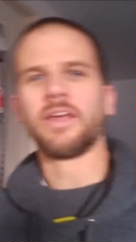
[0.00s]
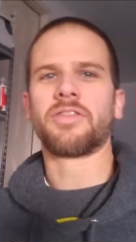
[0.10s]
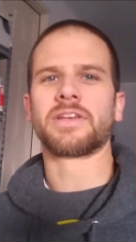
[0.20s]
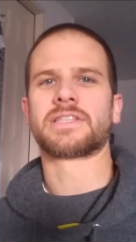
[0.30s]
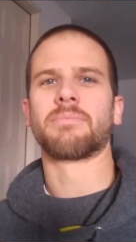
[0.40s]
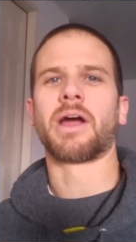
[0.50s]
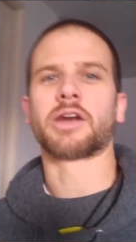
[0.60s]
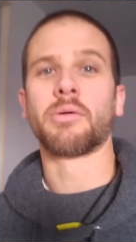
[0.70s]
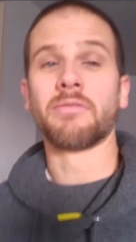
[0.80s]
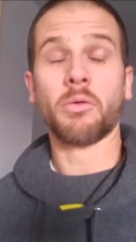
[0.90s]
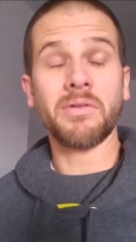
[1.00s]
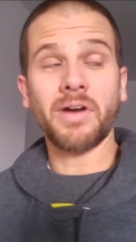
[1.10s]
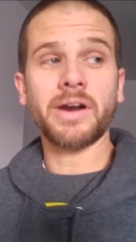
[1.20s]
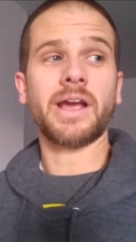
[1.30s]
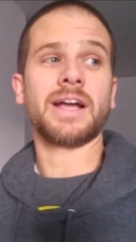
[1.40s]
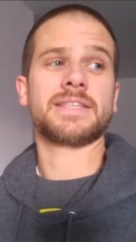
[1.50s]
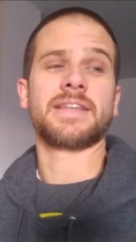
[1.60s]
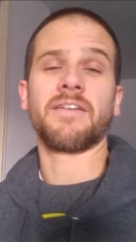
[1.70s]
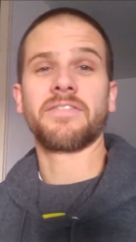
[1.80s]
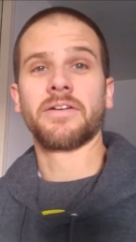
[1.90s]
can get things to microwave. but we've already got
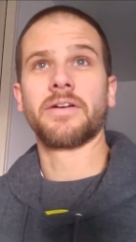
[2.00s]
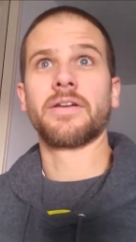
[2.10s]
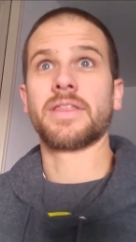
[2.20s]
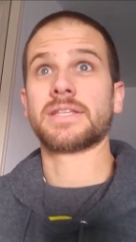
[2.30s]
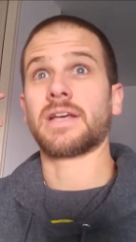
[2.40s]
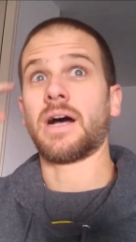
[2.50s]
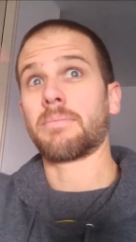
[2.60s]
stuff for this